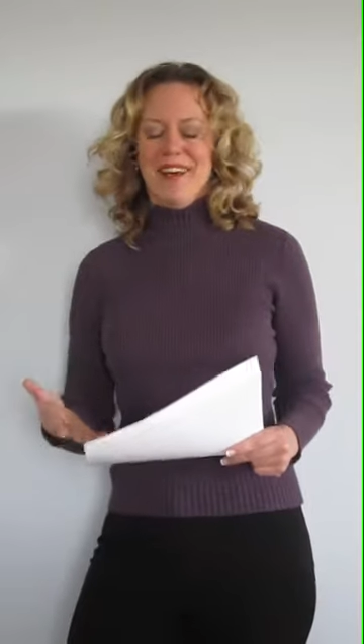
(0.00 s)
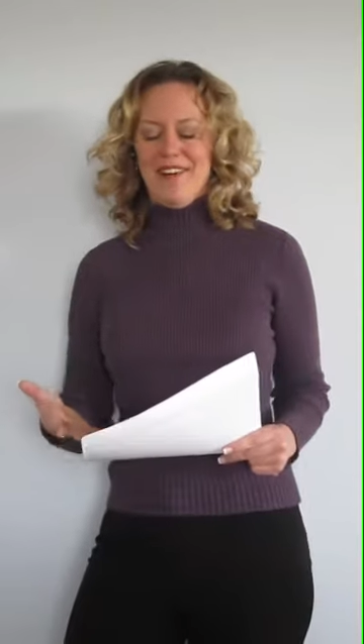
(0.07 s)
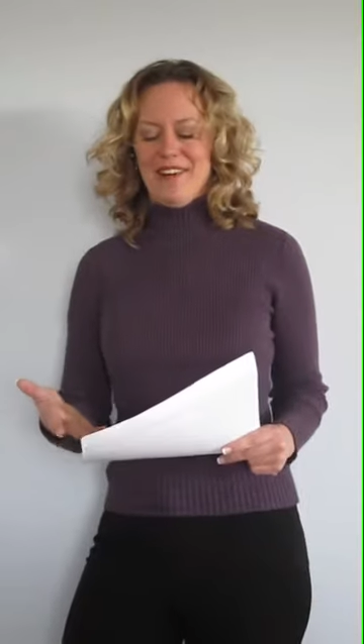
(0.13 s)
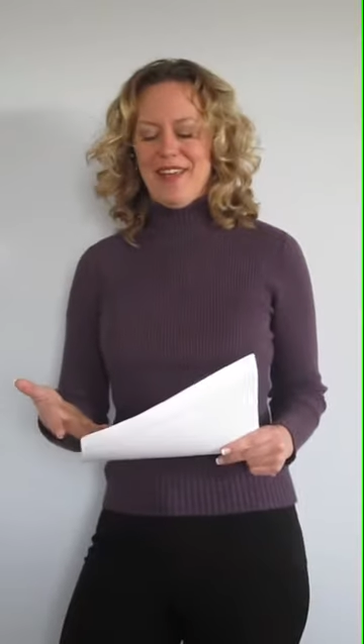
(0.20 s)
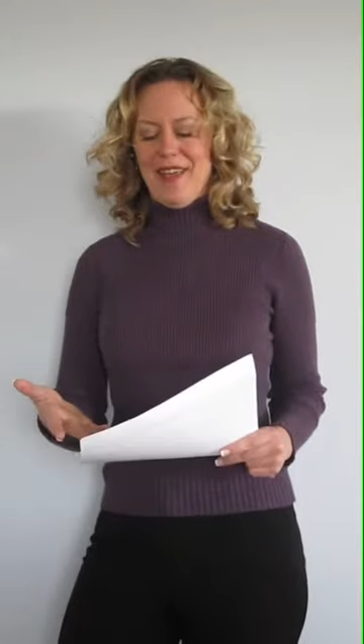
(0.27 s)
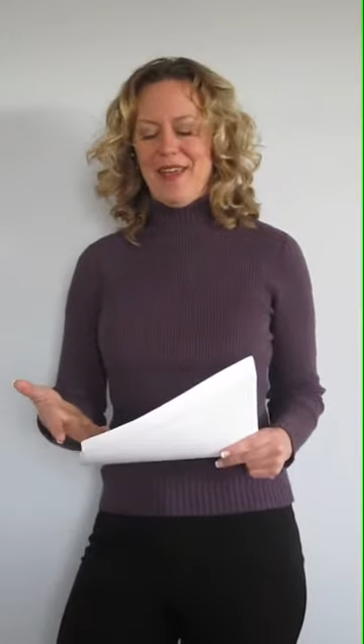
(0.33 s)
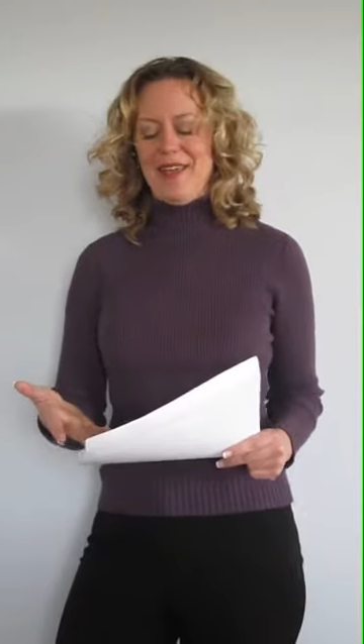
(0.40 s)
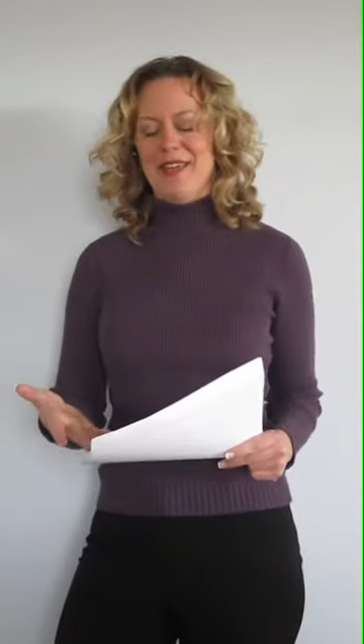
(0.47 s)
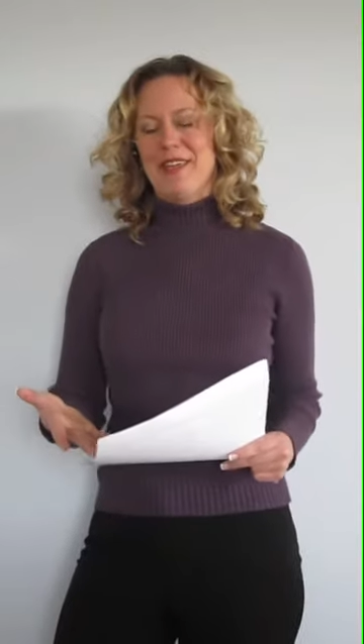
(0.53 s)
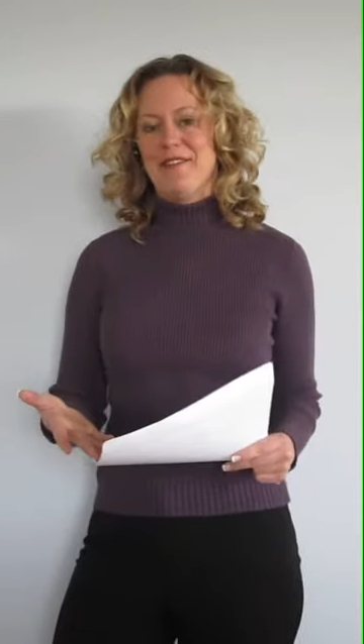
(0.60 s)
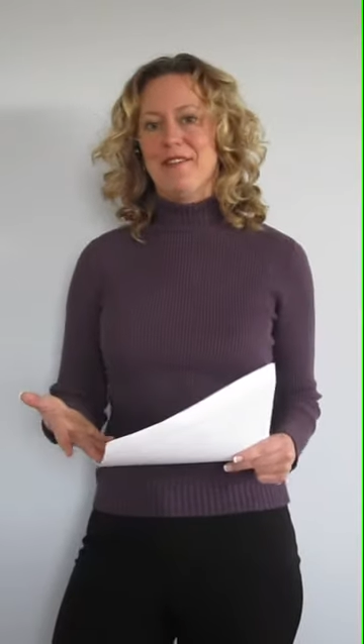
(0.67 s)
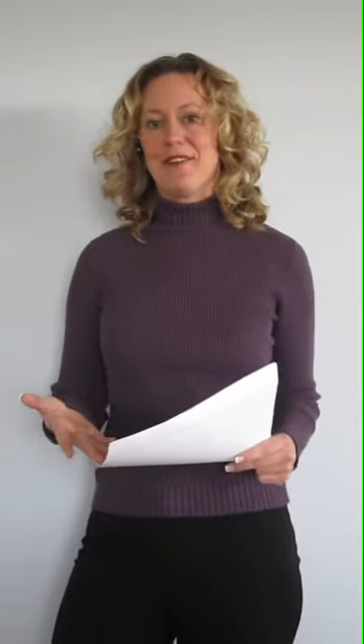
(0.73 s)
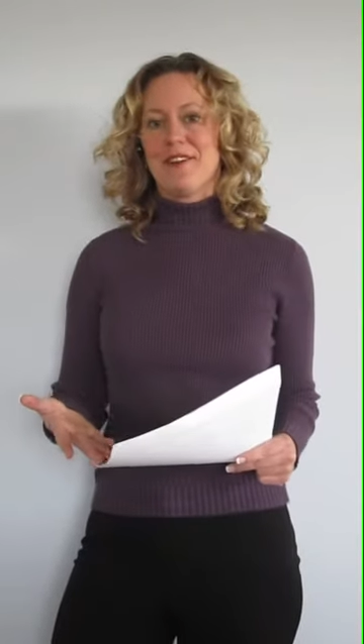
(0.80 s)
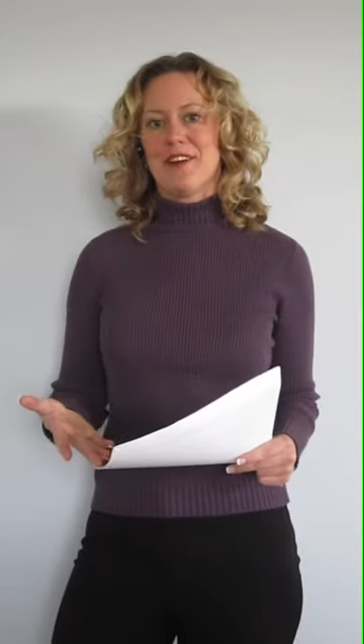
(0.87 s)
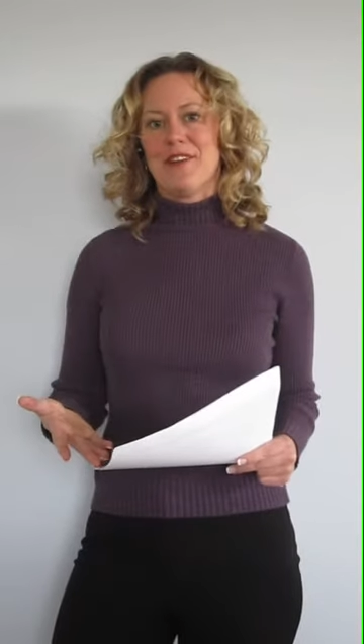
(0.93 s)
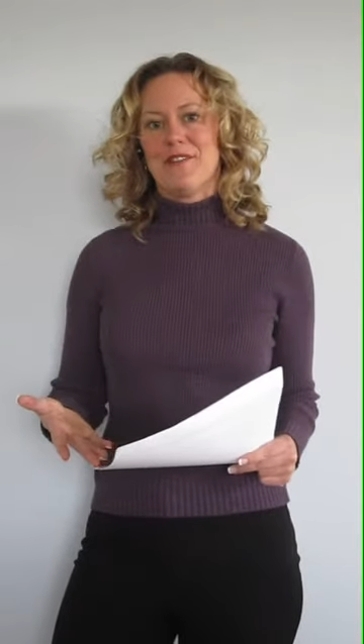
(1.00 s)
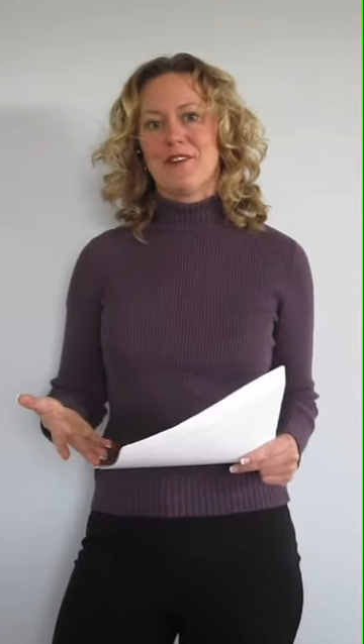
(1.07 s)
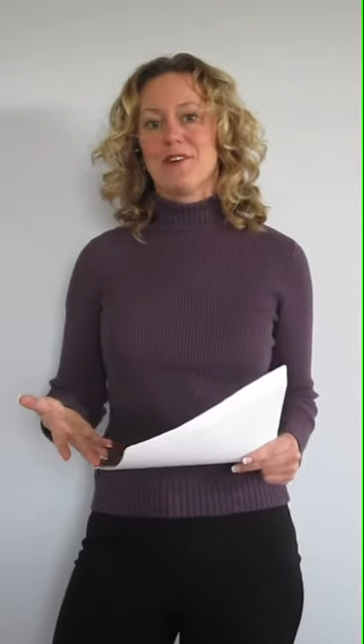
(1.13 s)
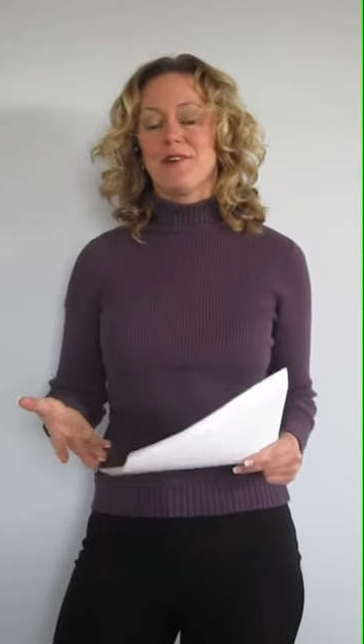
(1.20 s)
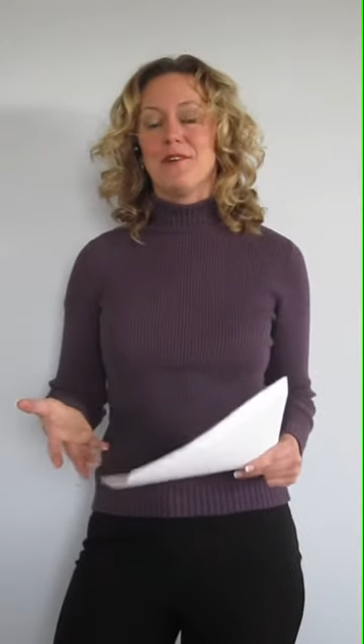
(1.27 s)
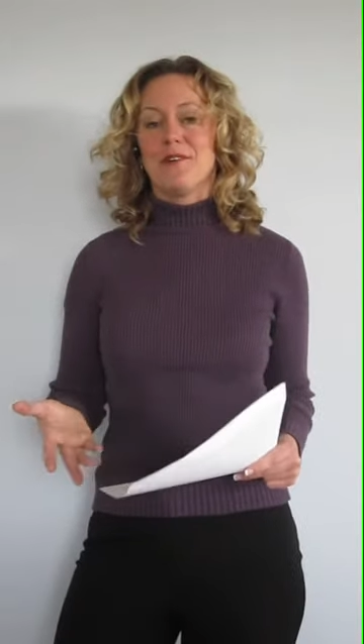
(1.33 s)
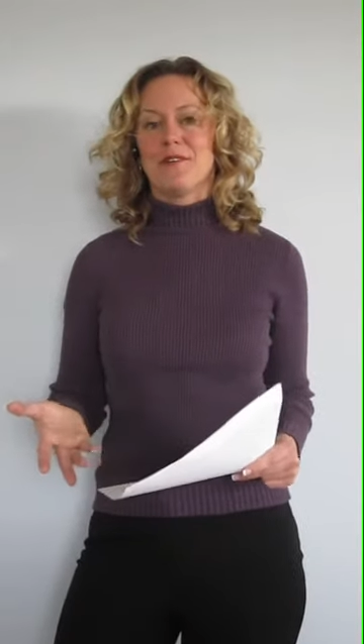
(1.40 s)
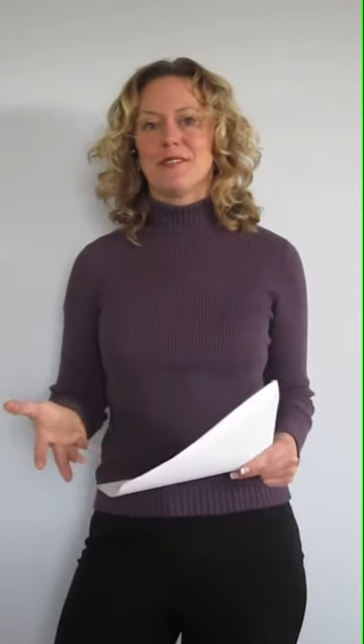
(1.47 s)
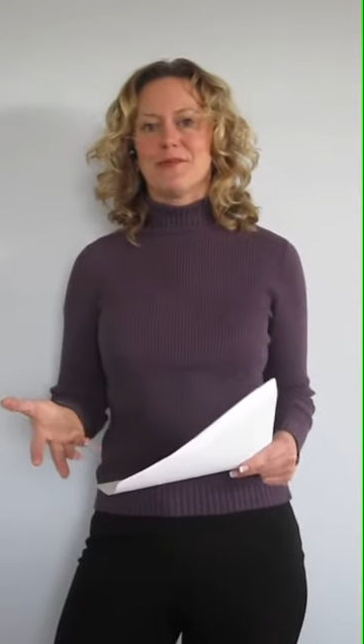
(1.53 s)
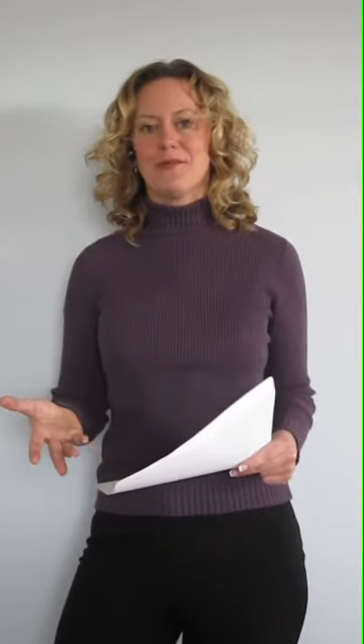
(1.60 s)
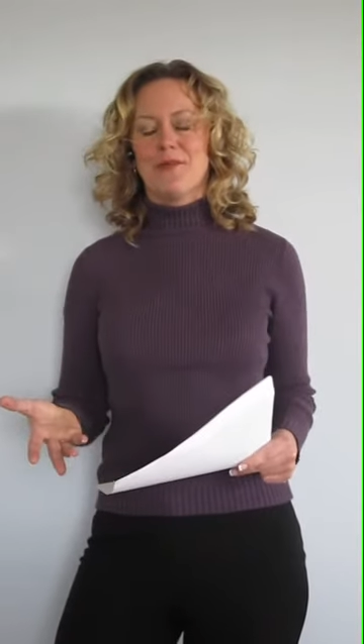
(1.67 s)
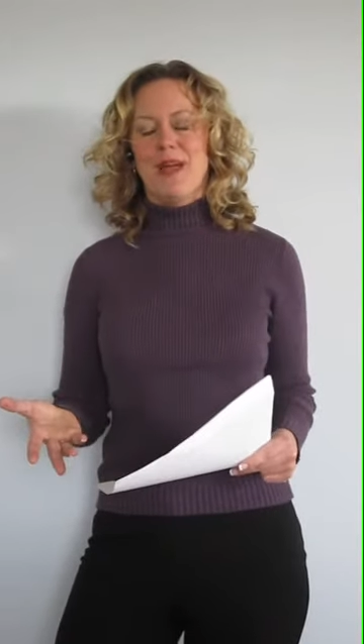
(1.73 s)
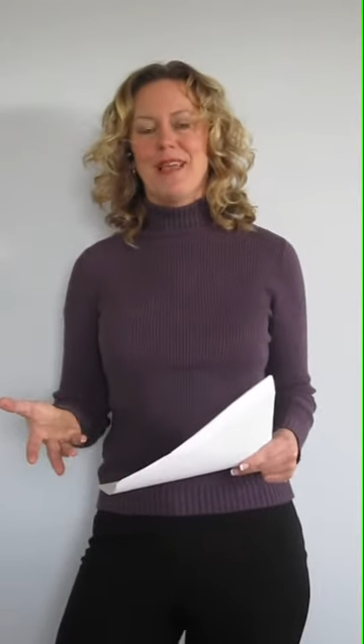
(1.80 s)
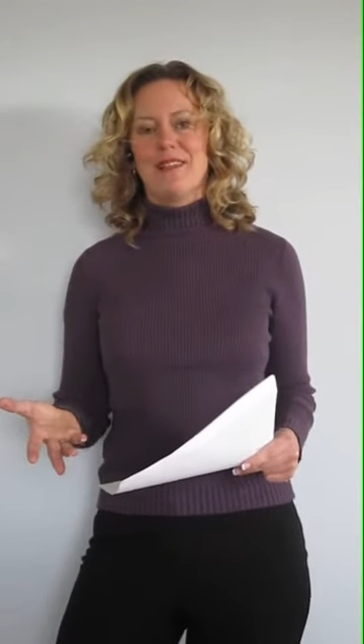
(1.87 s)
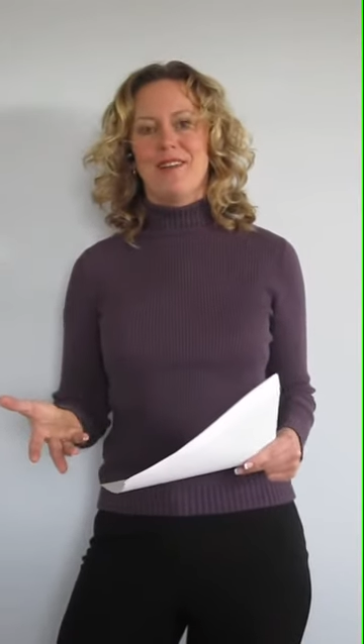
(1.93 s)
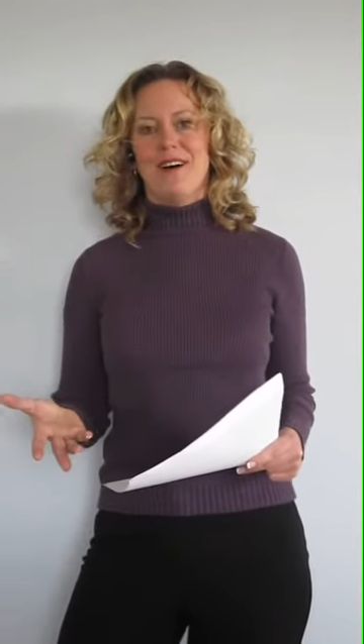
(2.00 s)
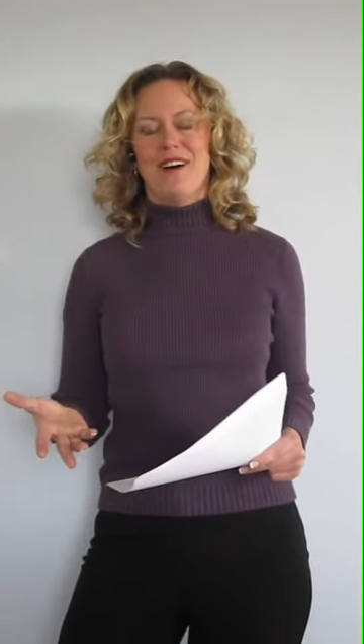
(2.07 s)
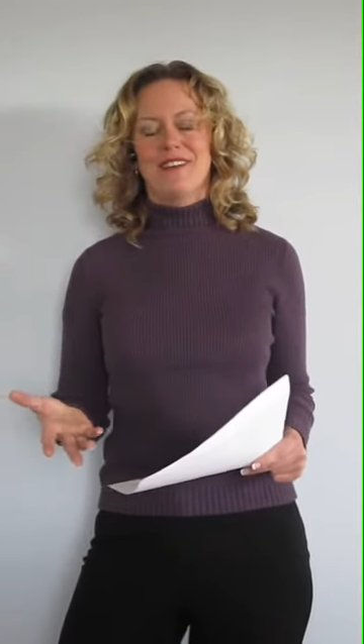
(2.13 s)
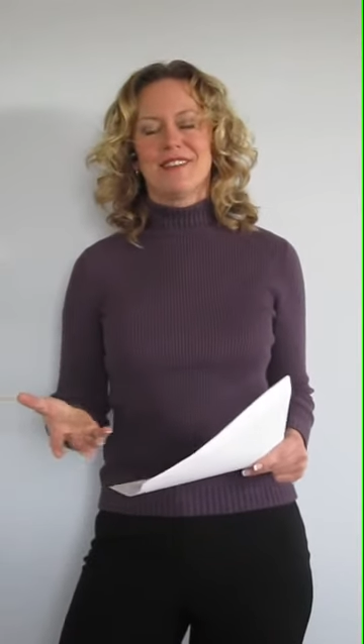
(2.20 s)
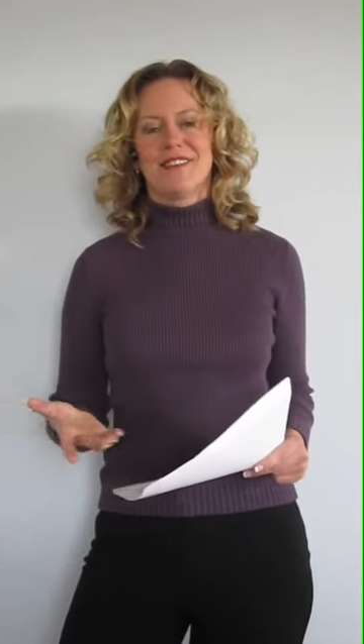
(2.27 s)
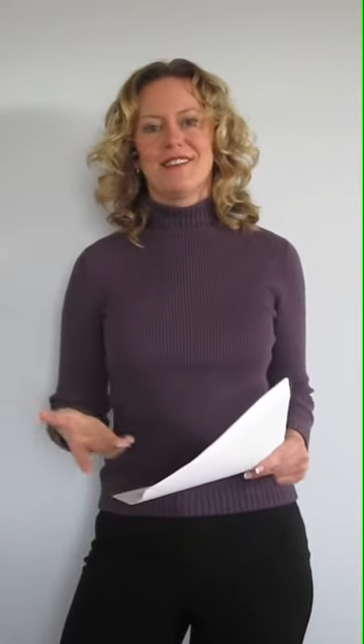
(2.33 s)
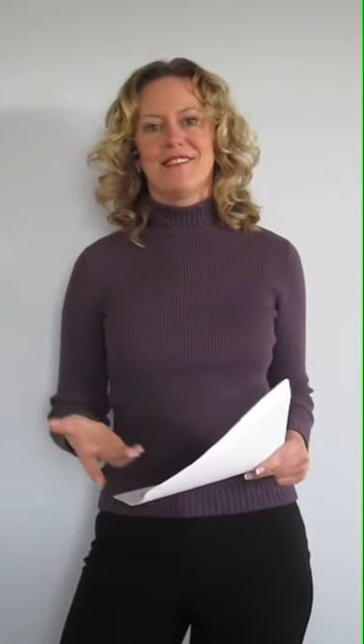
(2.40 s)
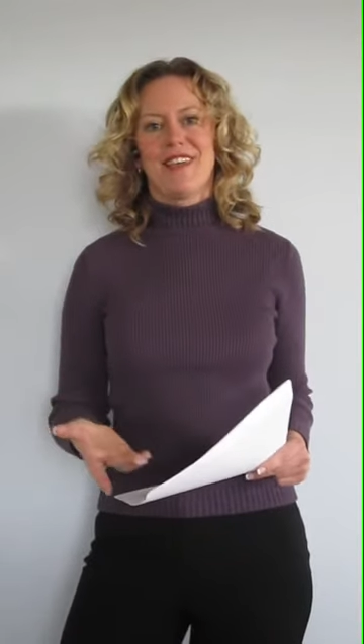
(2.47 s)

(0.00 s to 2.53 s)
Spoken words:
Okay, if your goal is weight loss.